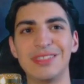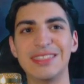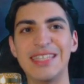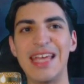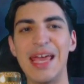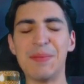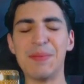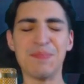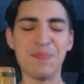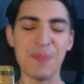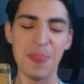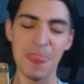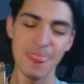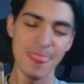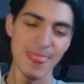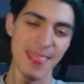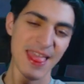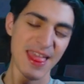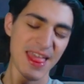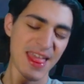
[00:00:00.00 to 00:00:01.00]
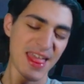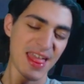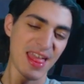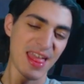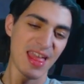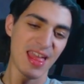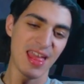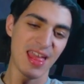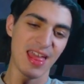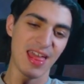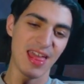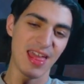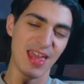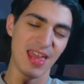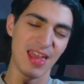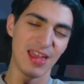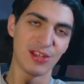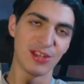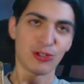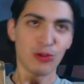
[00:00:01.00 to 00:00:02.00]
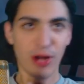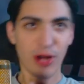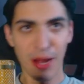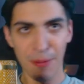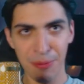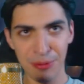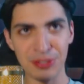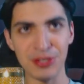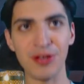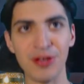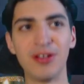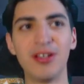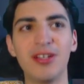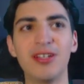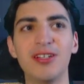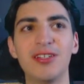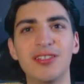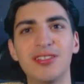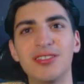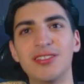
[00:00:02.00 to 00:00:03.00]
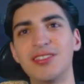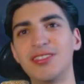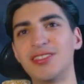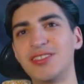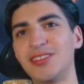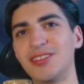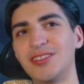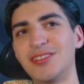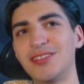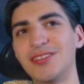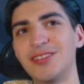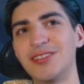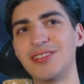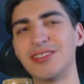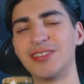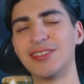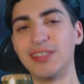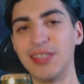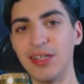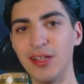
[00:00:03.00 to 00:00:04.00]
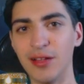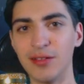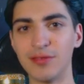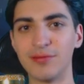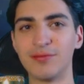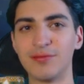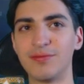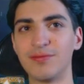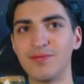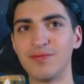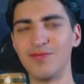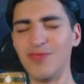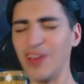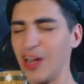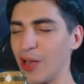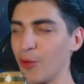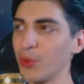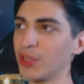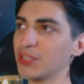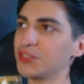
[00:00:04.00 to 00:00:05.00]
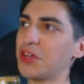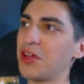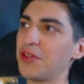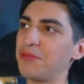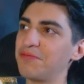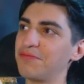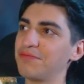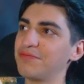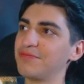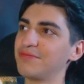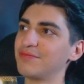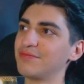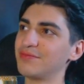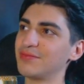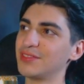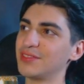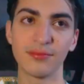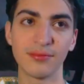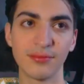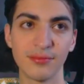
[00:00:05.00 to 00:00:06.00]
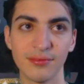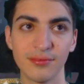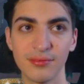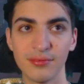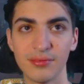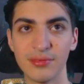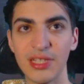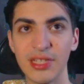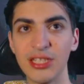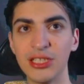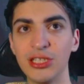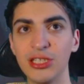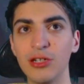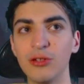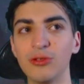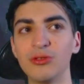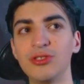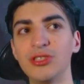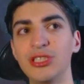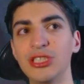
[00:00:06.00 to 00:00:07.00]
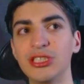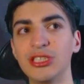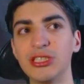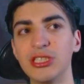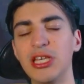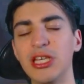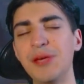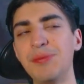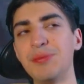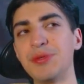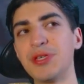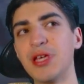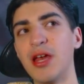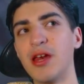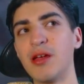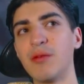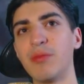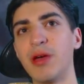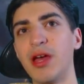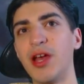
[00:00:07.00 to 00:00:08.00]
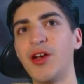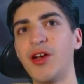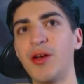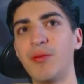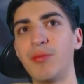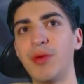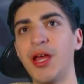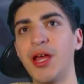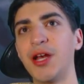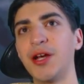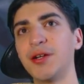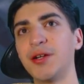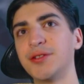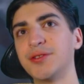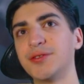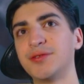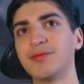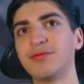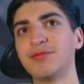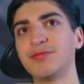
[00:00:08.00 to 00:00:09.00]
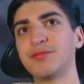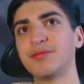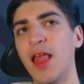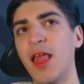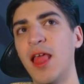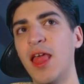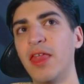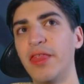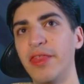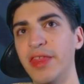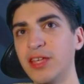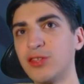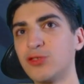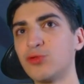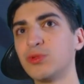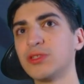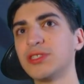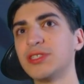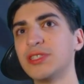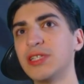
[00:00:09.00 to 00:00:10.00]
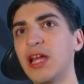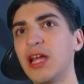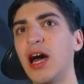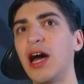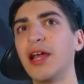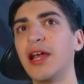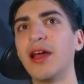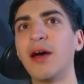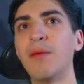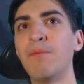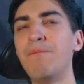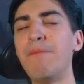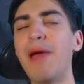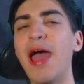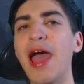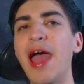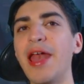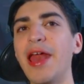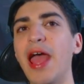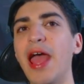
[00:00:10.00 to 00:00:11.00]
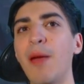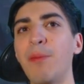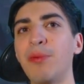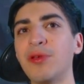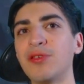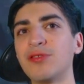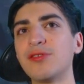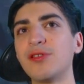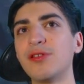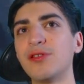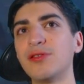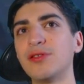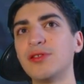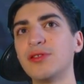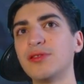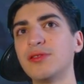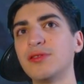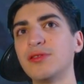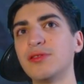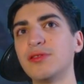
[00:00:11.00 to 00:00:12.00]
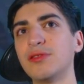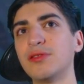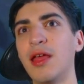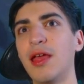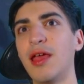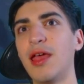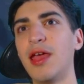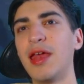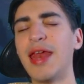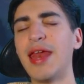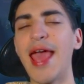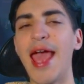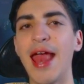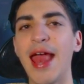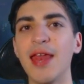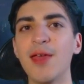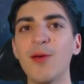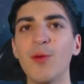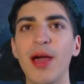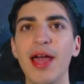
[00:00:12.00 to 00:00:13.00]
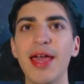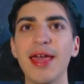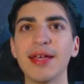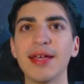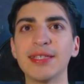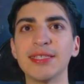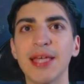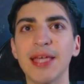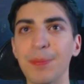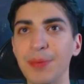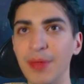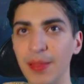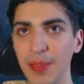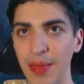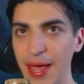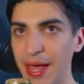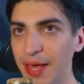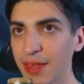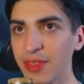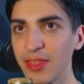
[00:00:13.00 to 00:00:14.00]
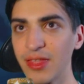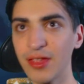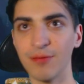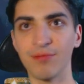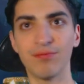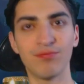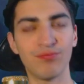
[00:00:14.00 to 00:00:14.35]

Damn. Short episode. Still, very well done. This show just keeps getting better and better. This was not a bad episode in any way except length.